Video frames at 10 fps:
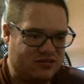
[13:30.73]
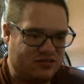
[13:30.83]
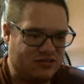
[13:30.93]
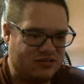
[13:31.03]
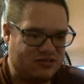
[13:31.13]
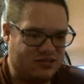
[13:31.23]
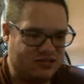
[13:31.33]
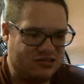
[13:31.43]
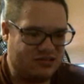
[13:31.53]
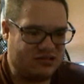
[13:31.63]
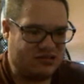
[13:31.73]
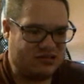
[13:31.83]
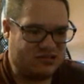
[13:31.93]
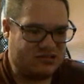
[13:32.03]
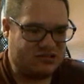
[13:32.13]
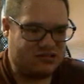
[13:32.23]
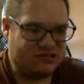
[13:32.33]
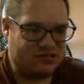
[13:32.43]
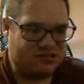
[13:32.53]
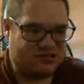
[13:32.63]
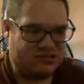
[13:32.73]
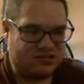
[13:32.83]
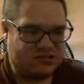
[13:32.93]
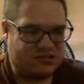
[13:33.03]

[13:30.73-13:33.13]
Nobody speaks.